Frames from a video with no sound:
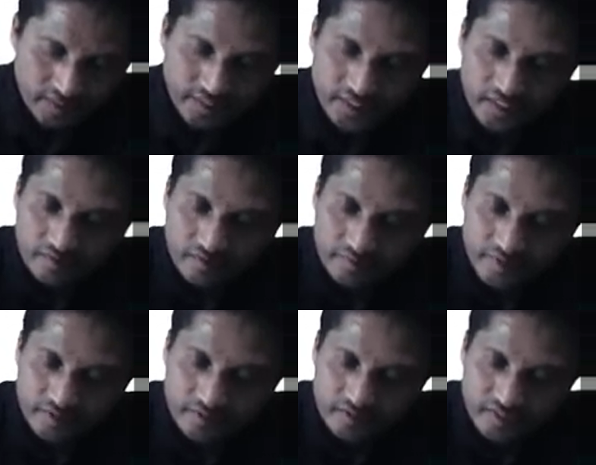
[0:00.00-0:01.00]
Area will be
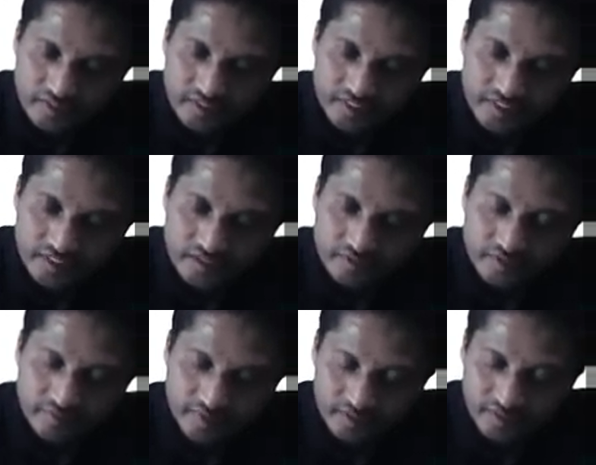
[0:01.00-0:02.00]
equal to 16a
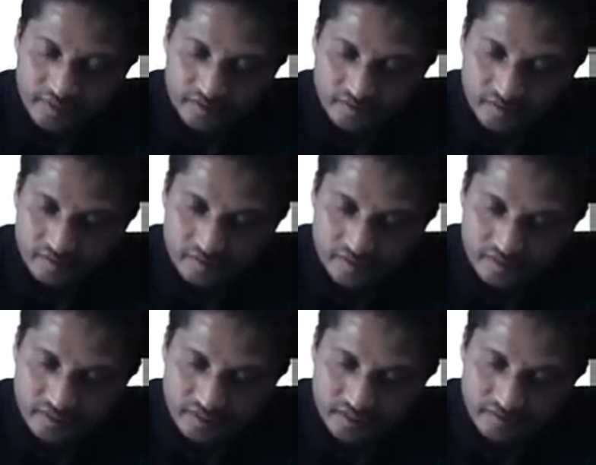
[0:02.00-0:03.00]
square by 3. So this is
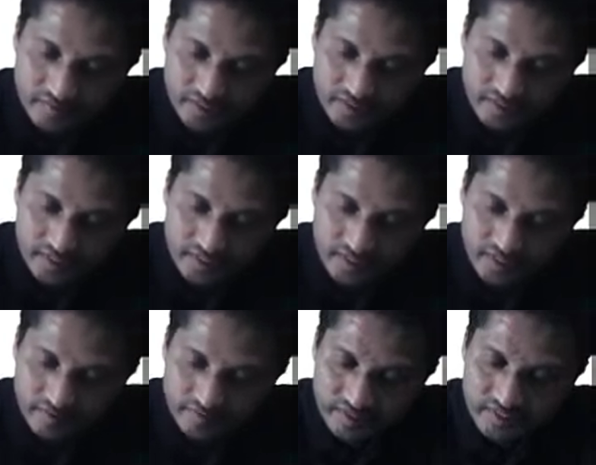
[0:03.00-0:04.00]
16 by 3.
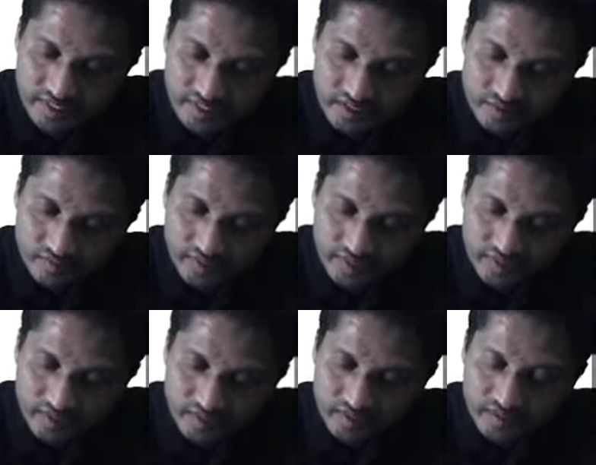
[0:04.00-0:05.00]
Anyways, a is
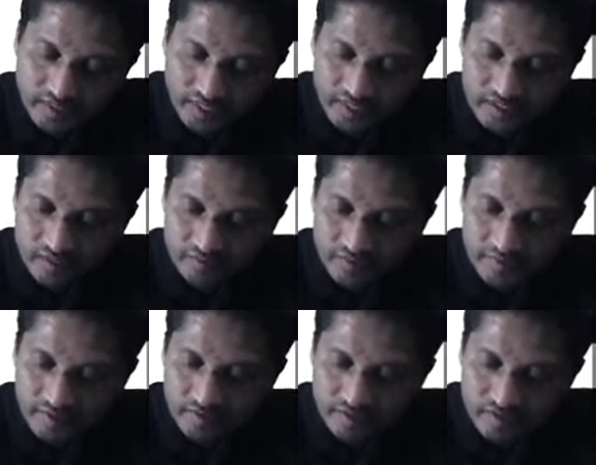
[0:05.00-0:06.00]
1. Answer will be
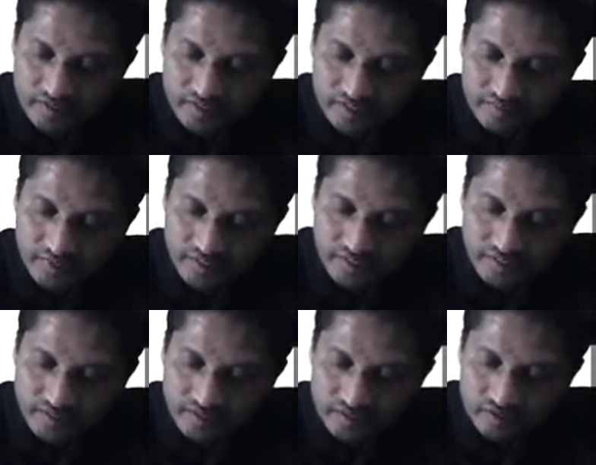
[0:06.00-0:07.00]
equal to 16 by
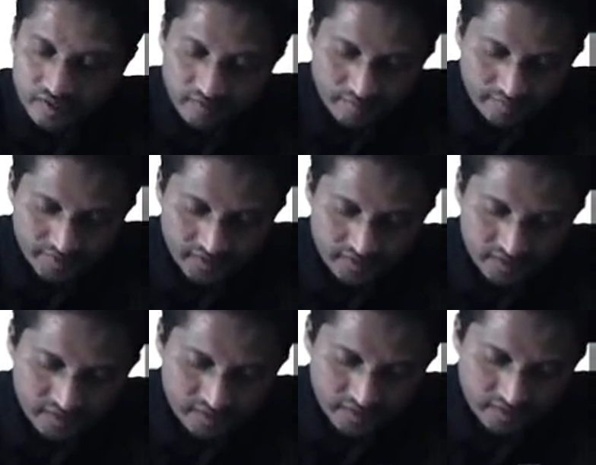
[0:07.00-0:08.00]
3. So remember this
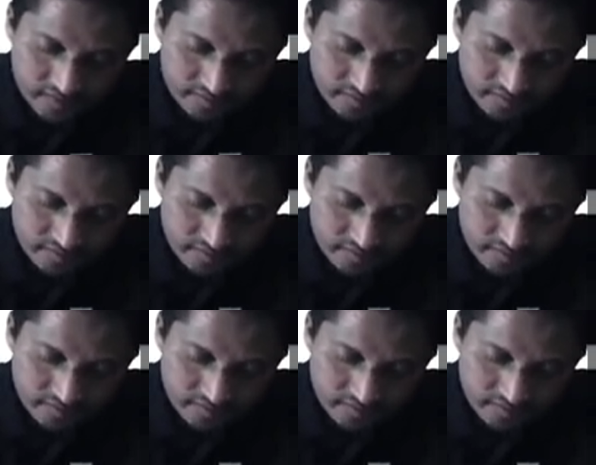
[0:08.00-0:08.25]
result.